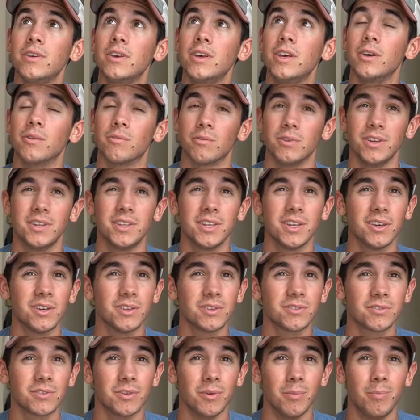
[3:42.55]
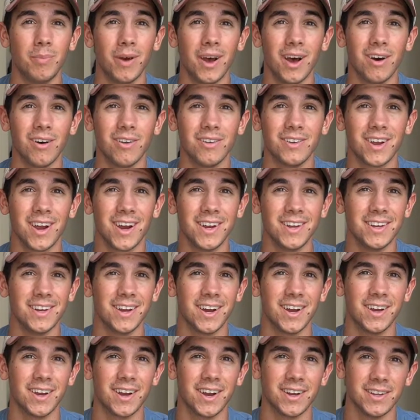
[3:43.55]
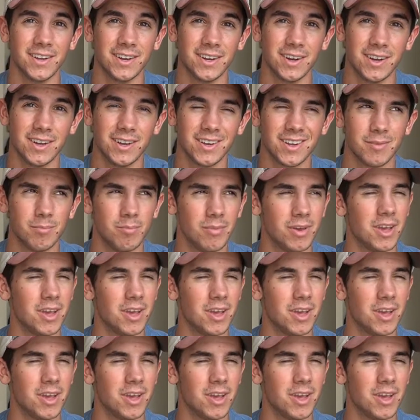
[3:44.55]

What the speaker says: it retails for about $99.99.